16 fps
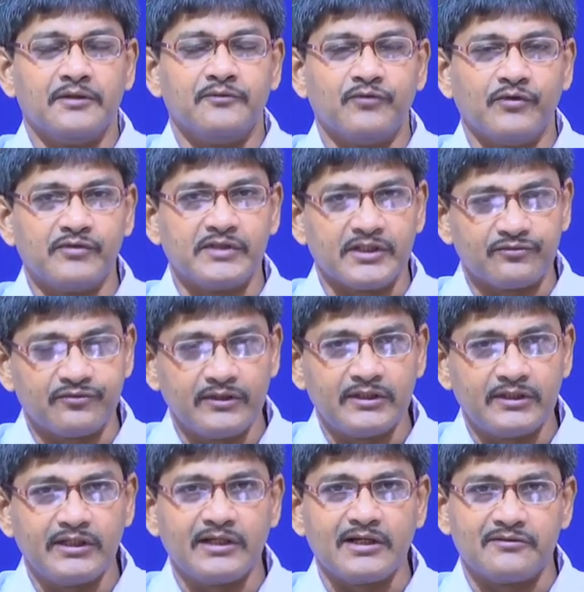we will
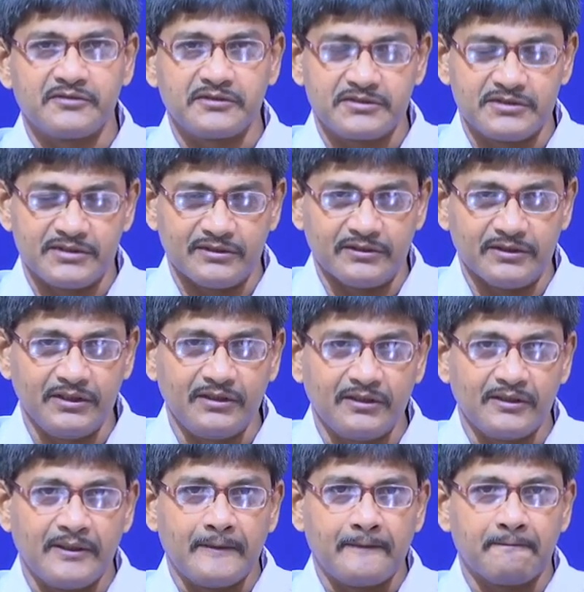definitely cover theory,
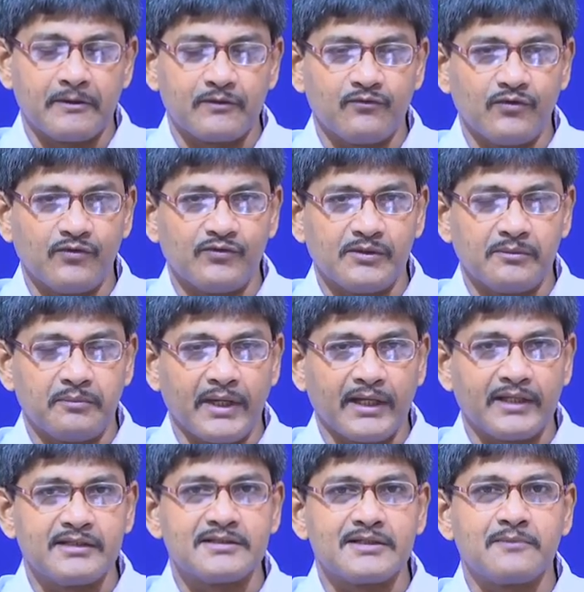but we will
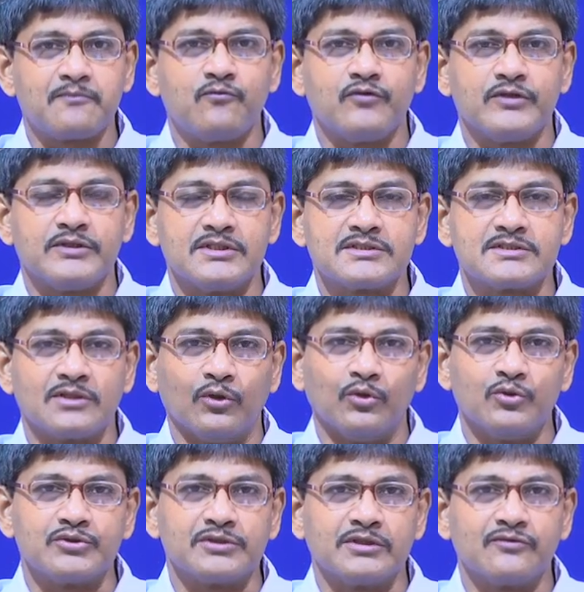back it up with the
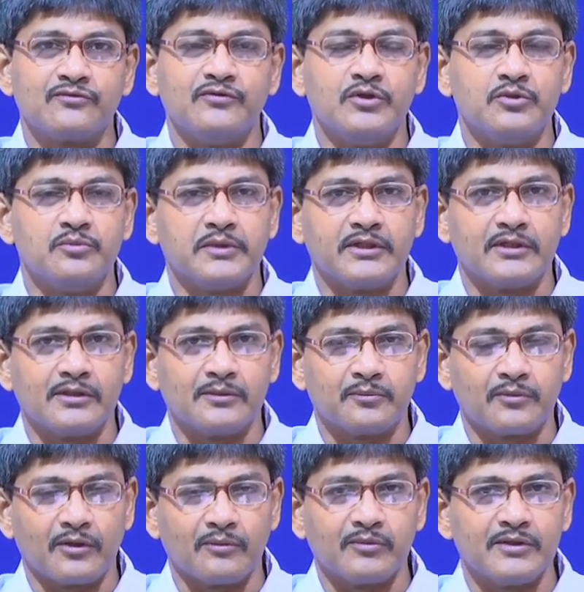solution of numerical
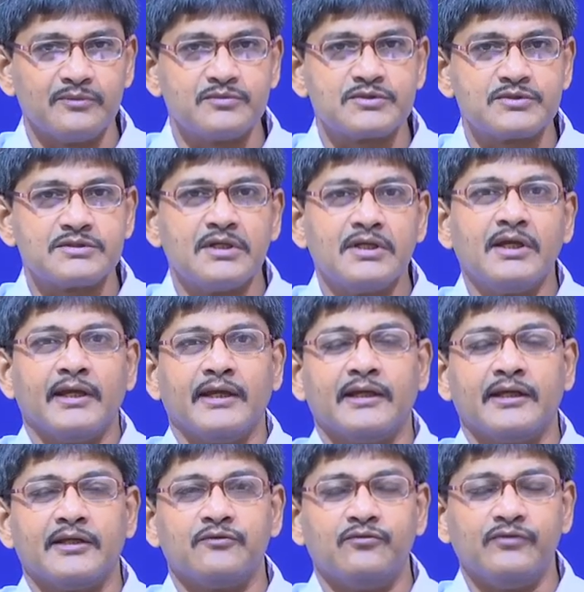problems,
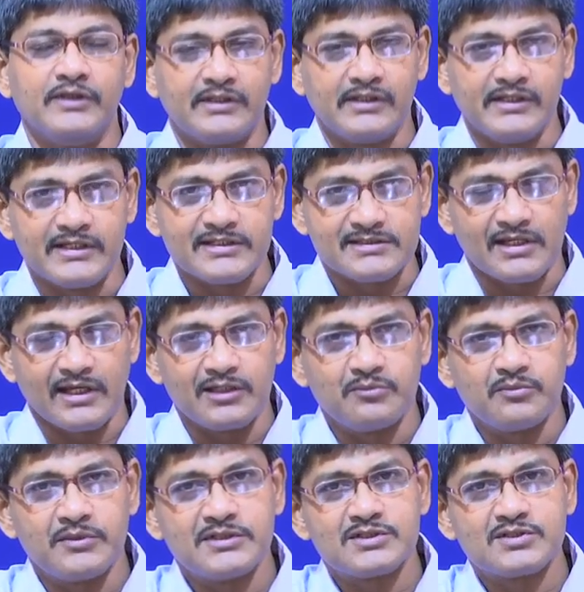and weekly
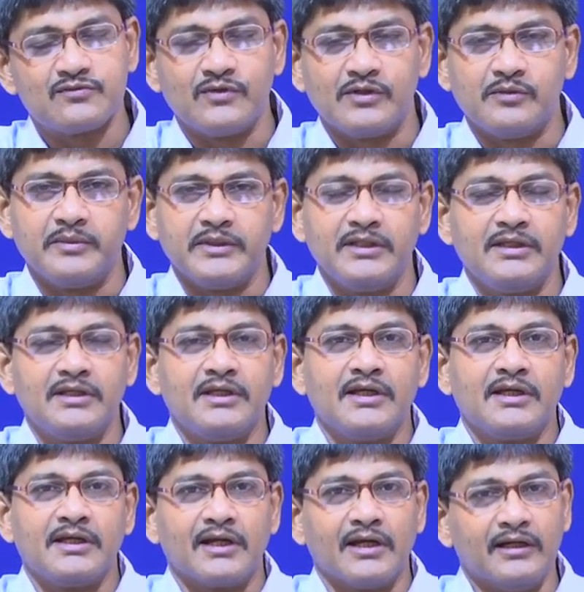assignments will be
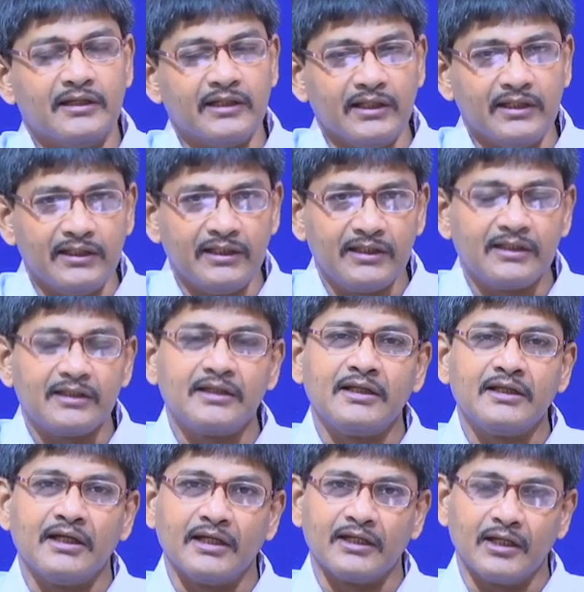containing
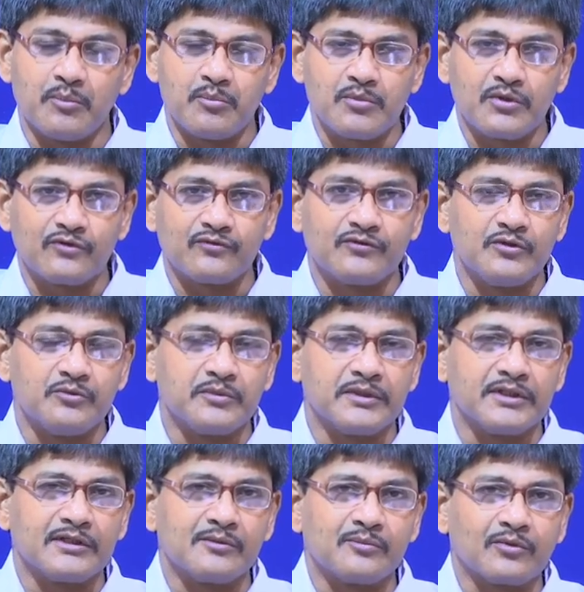a number of
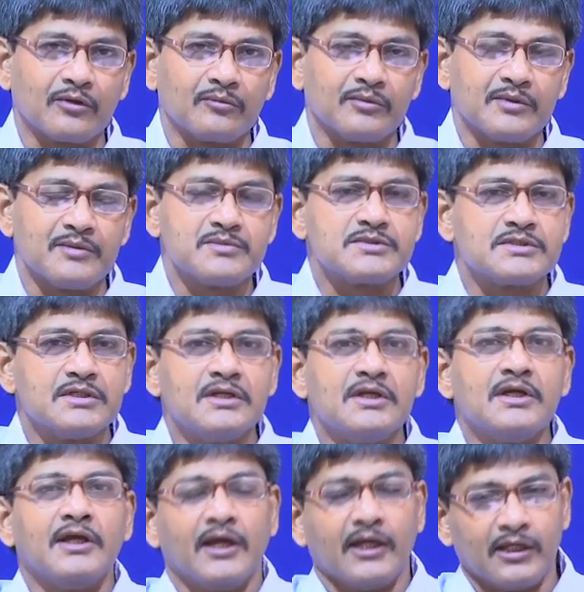numerical problems,
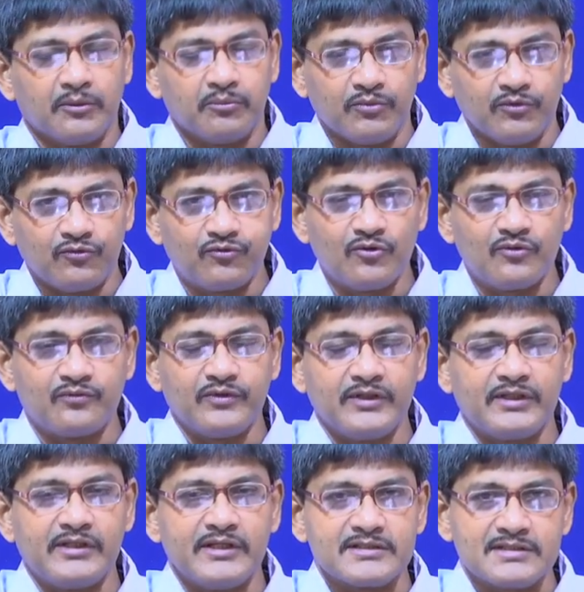and before
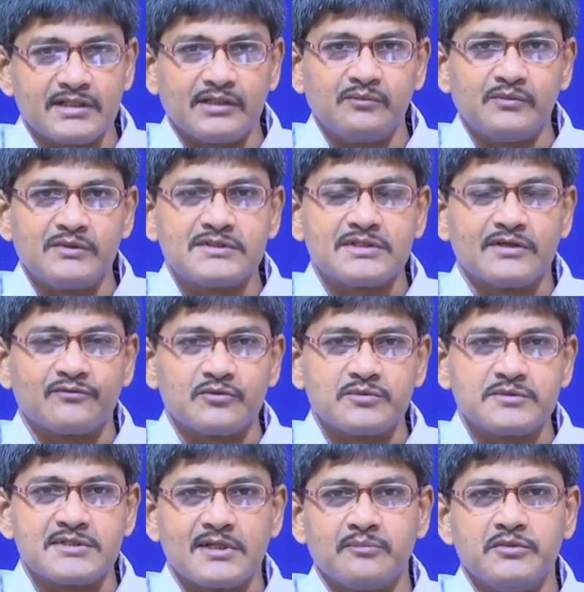weekly assignments have to be
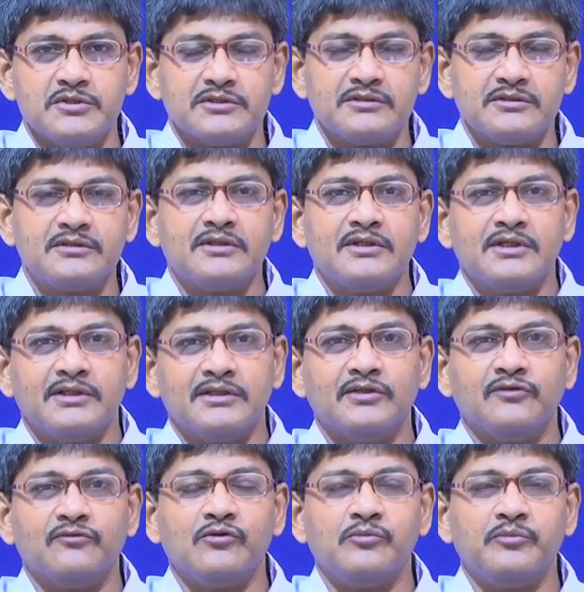submitted,
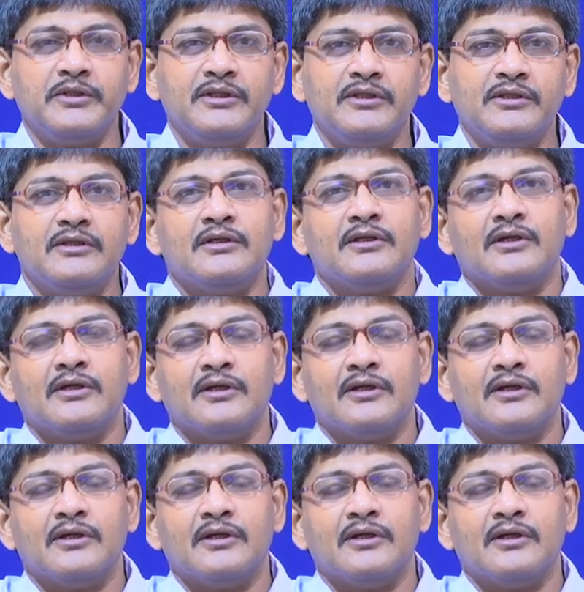there will be